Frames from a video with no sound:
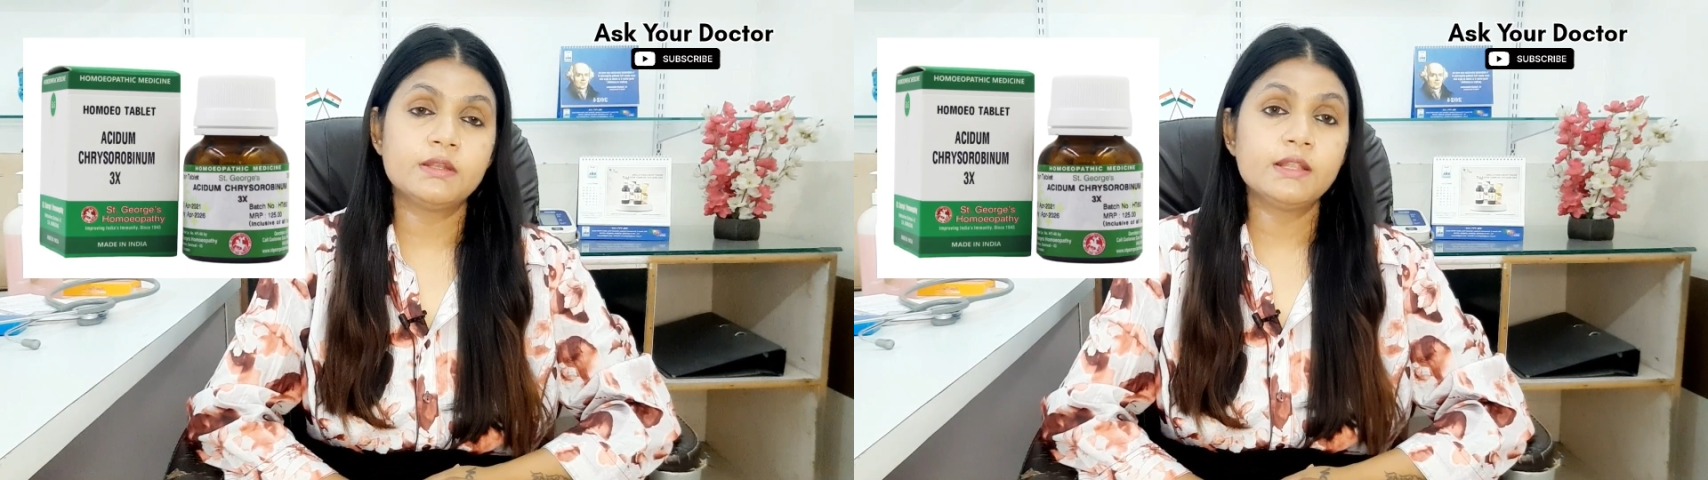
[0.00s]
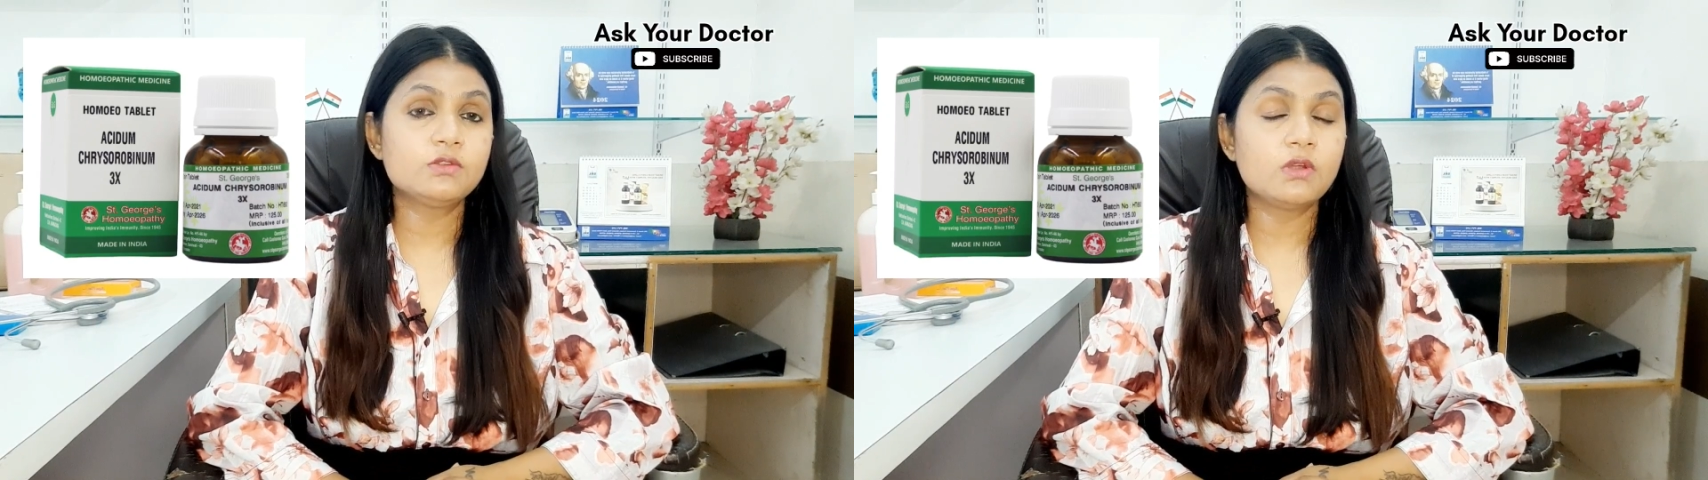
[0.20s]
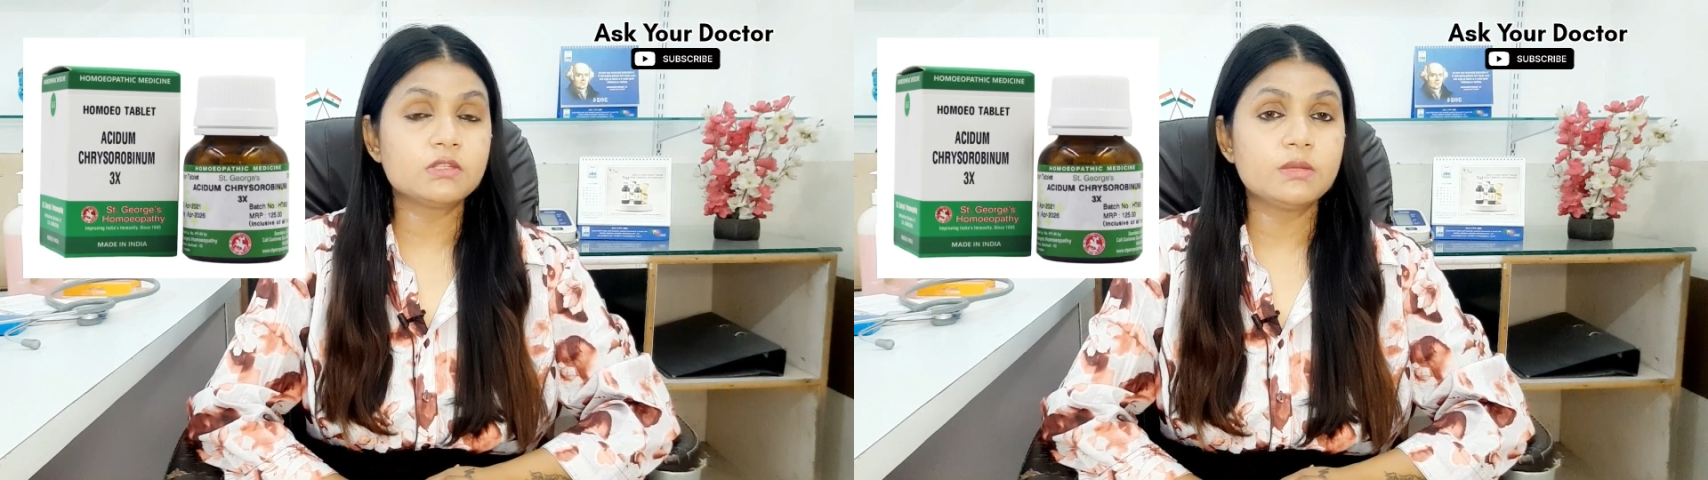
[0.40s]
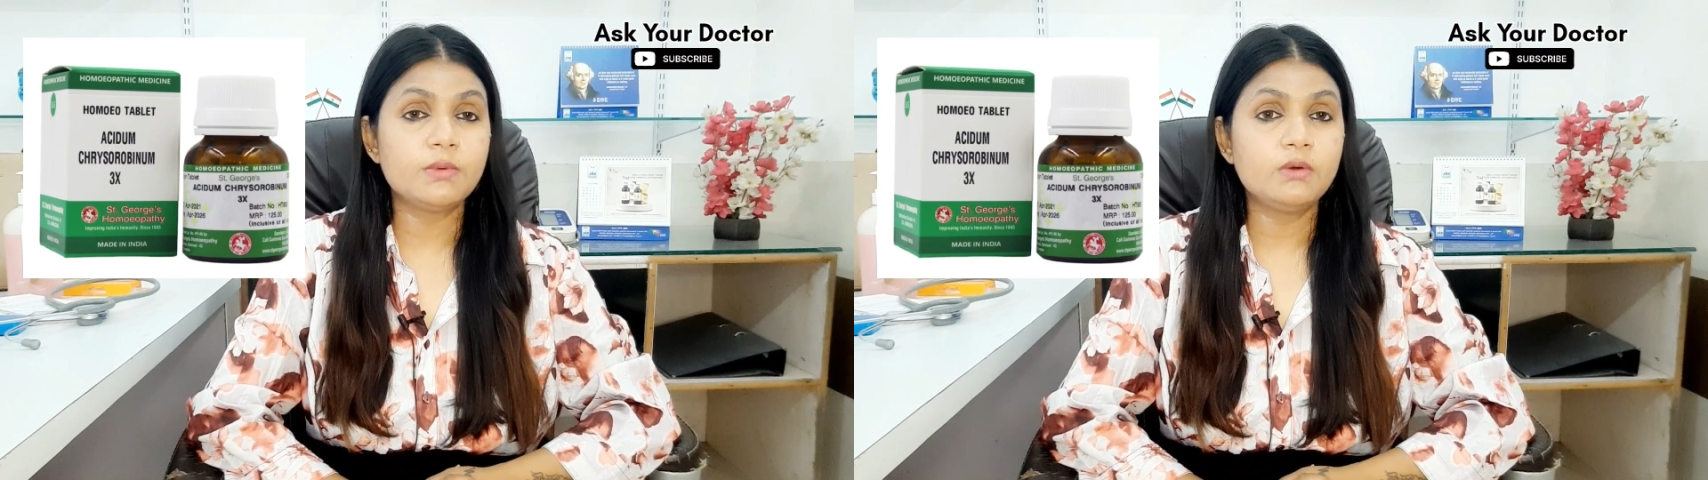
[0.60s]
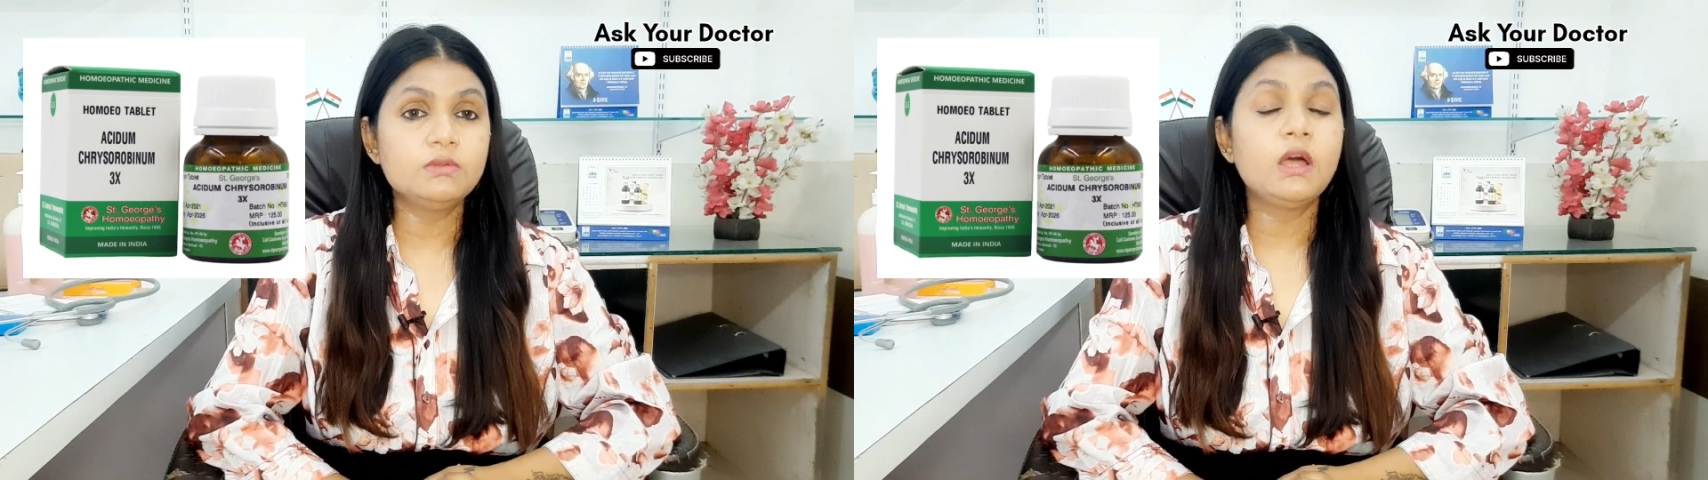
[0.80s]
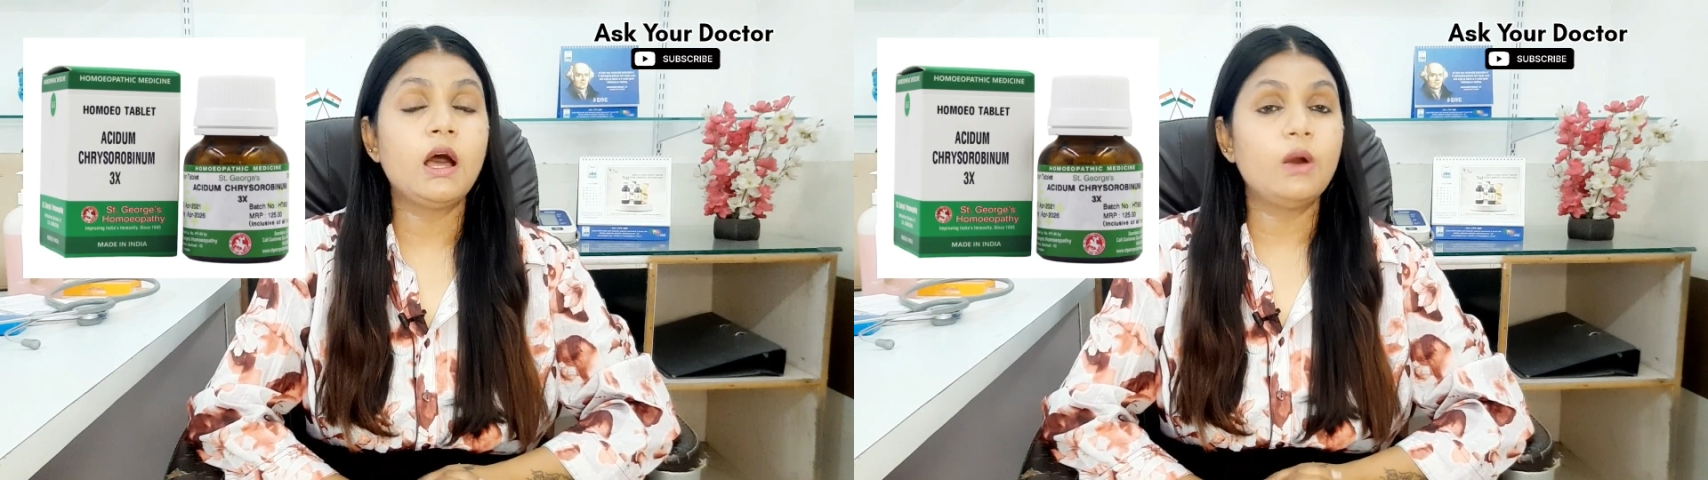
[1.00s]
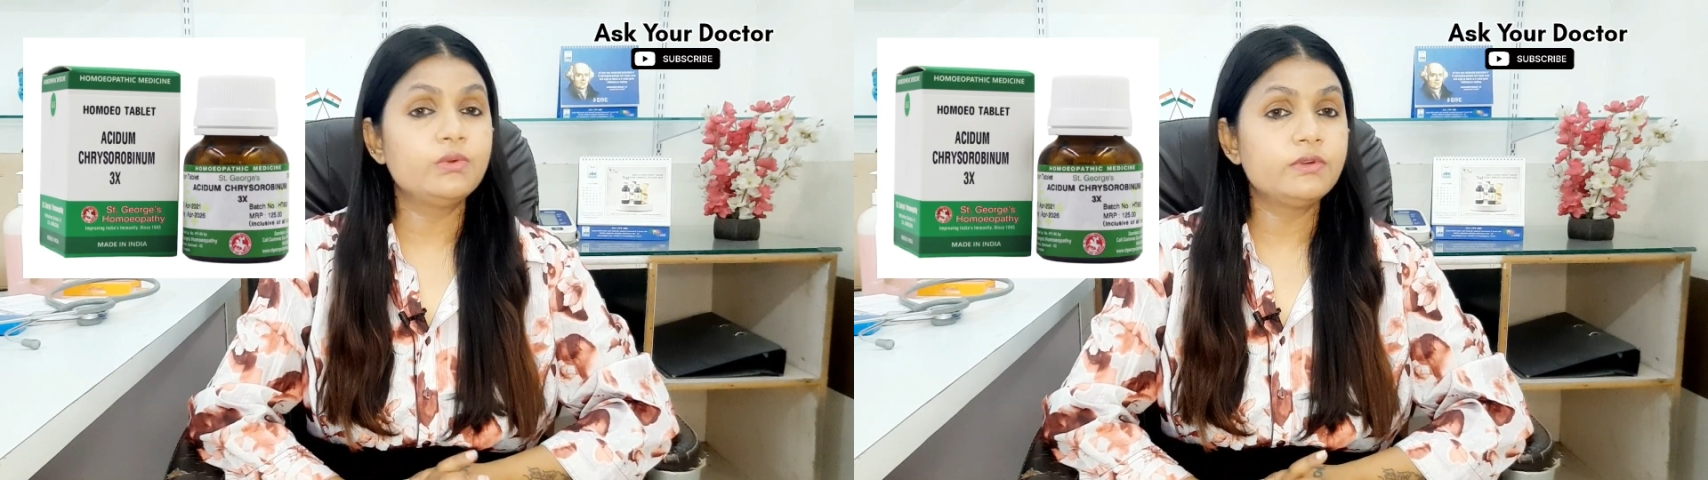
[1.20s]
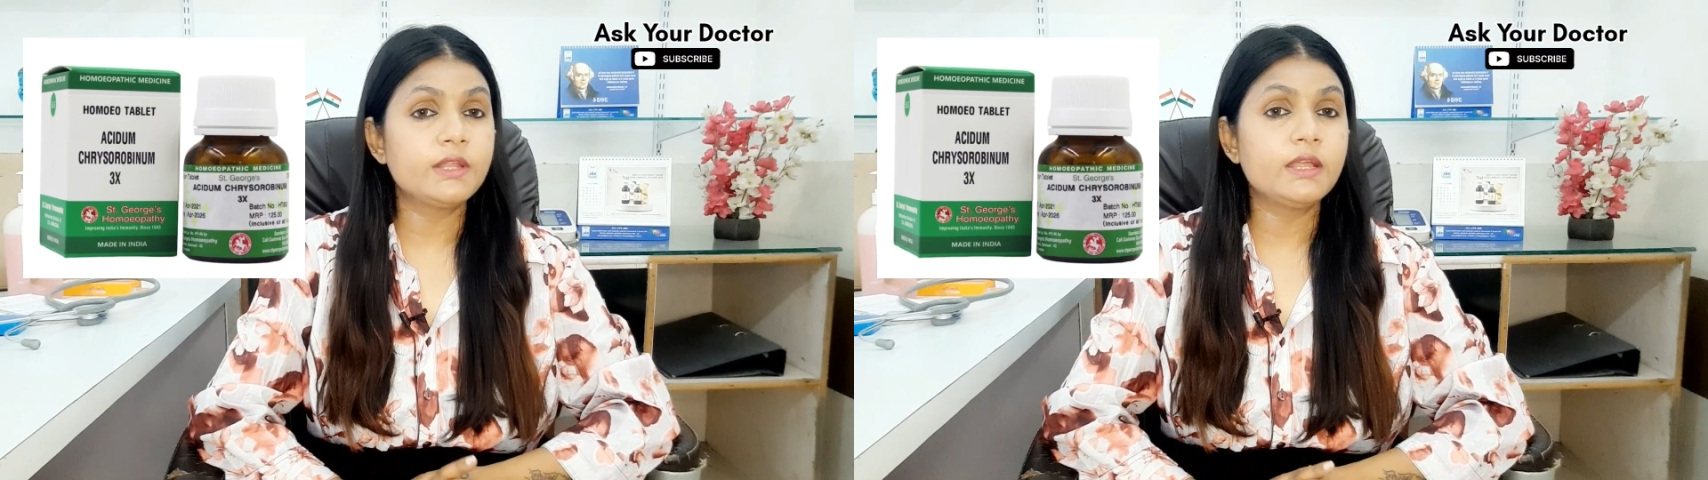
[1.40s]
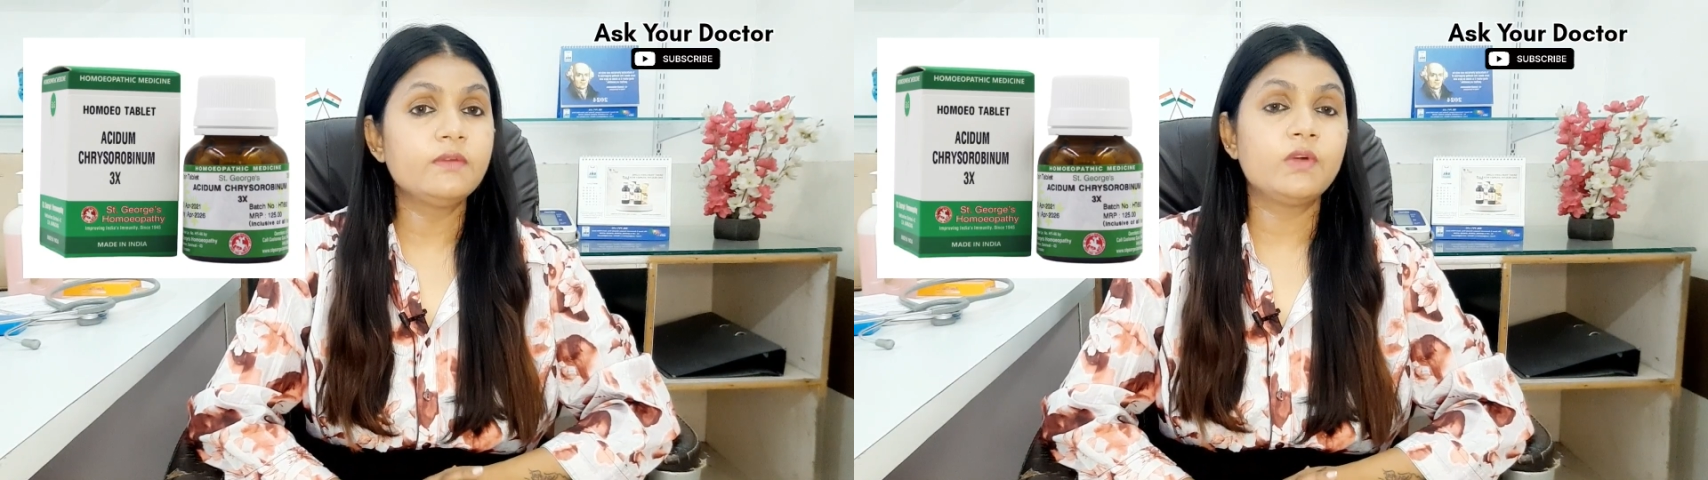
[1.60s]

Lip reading: Let's talk about how to take,